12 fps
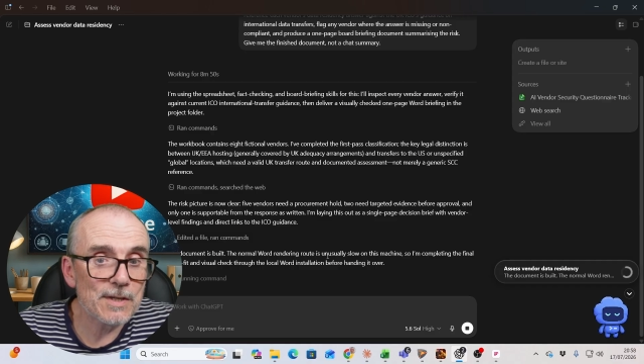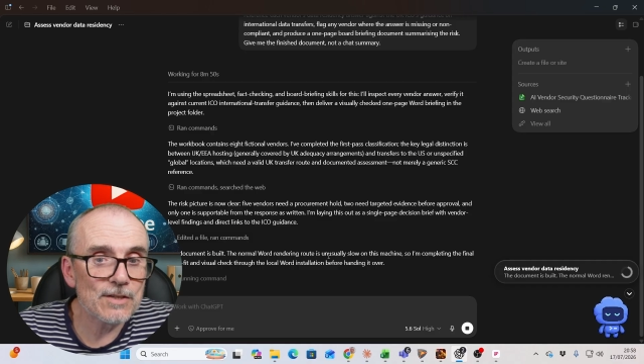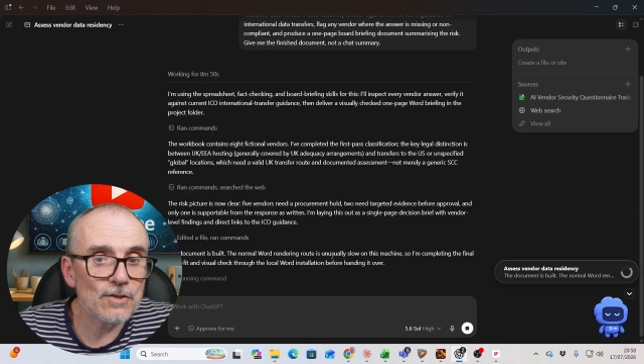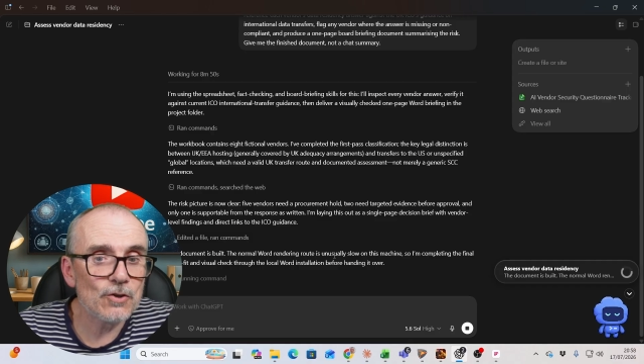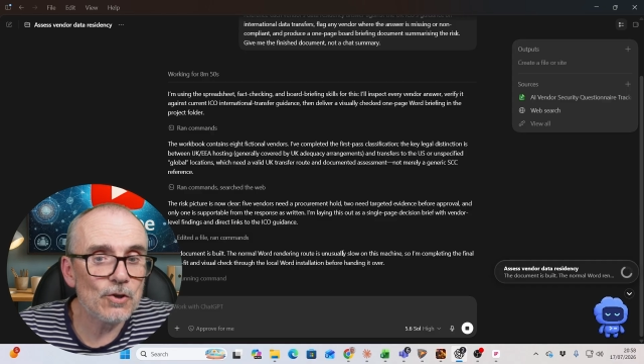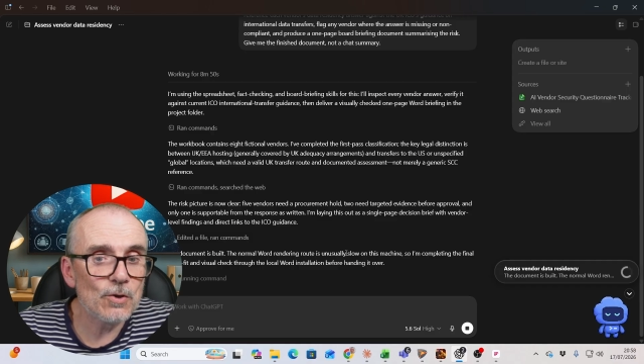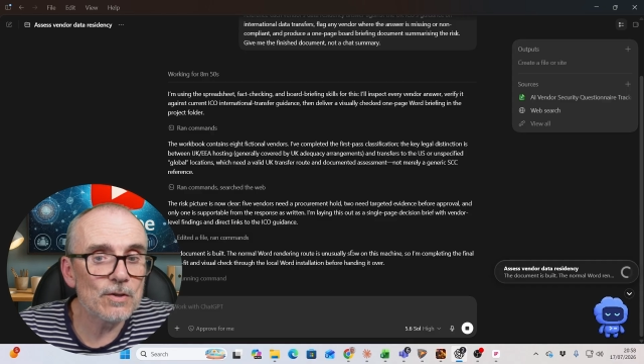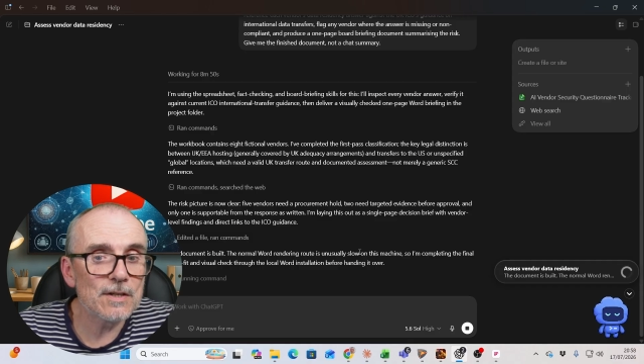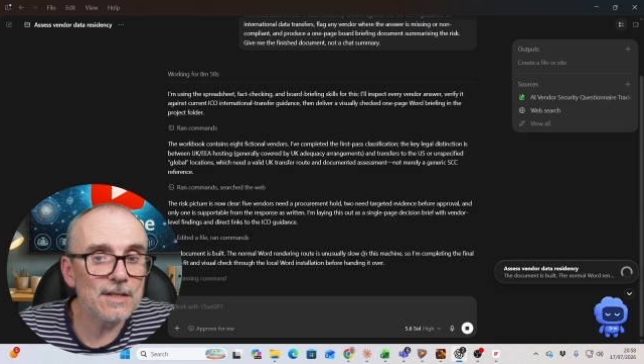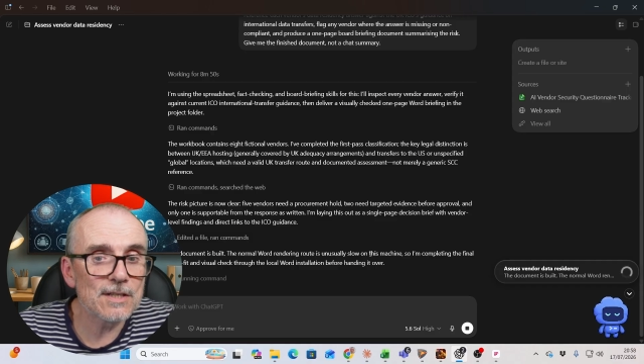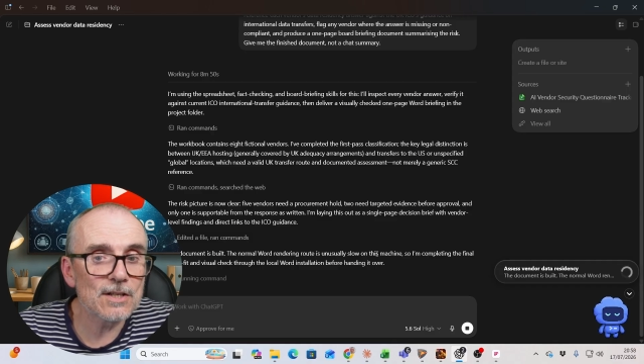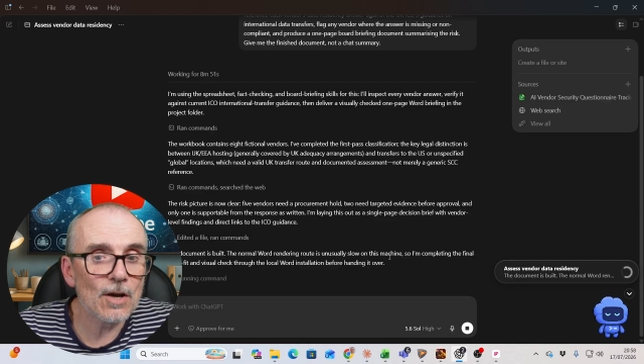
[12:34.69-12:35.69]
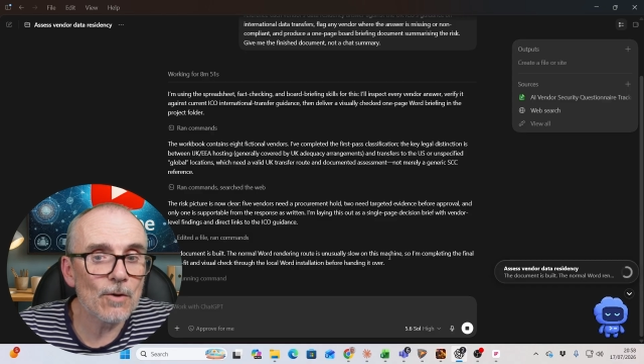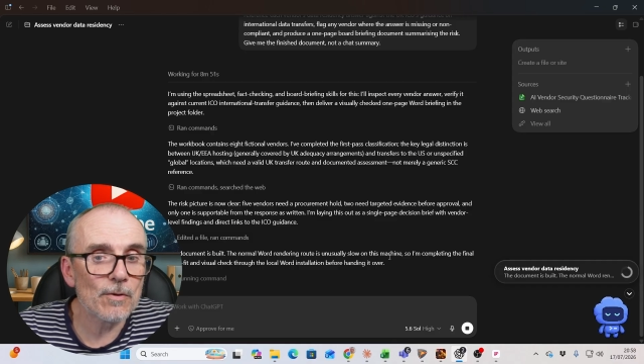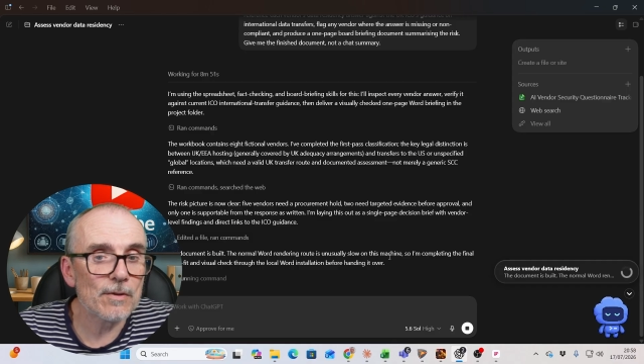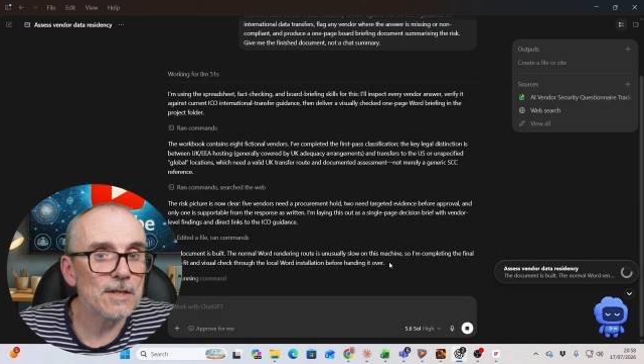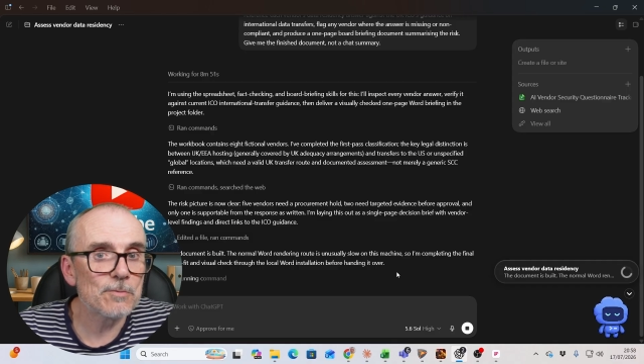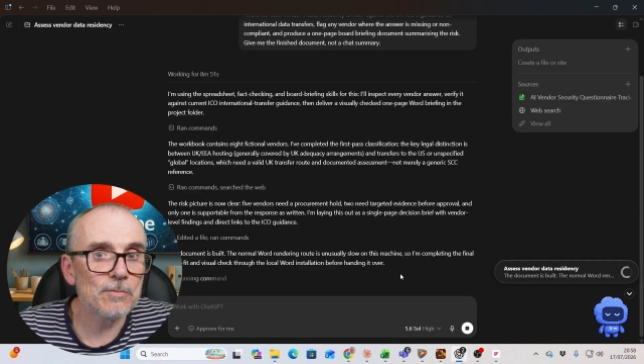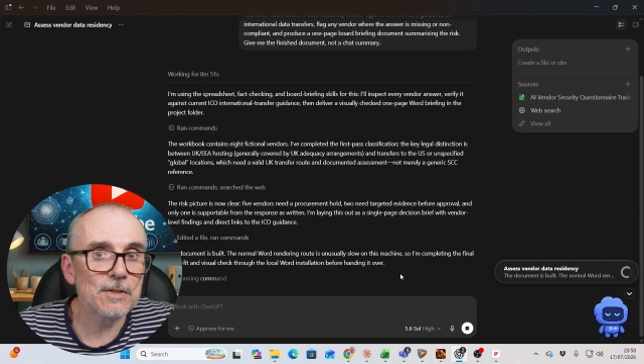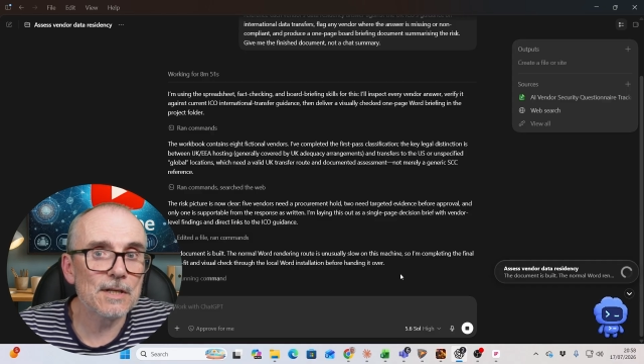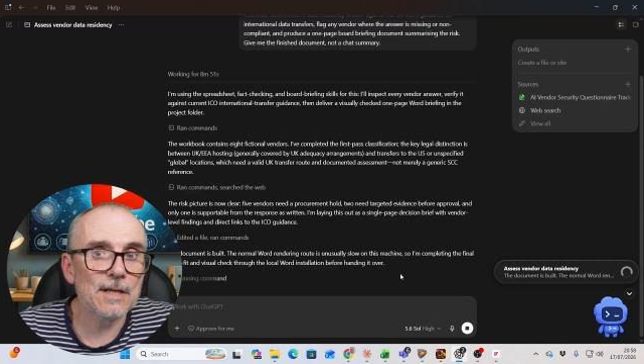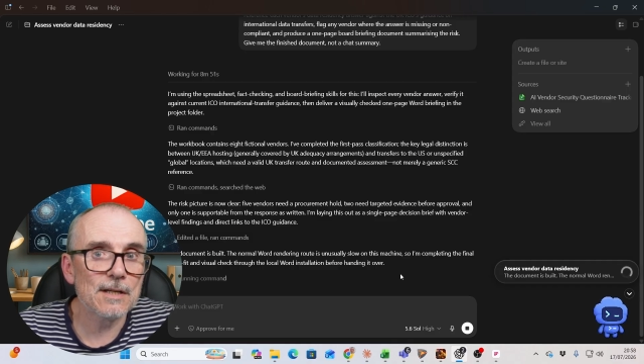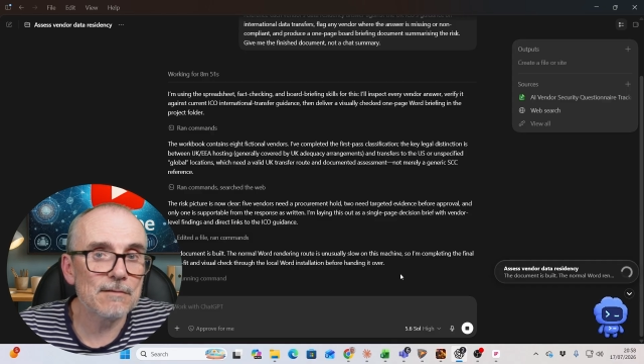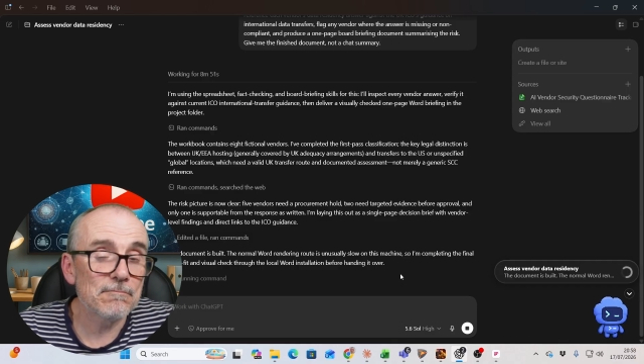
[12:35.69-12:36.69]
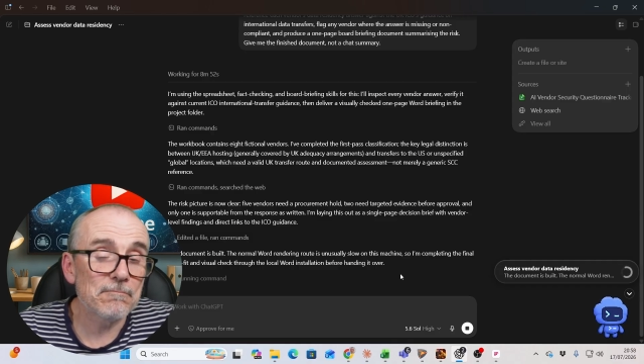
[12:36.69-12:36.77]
is unusually slow on this machine.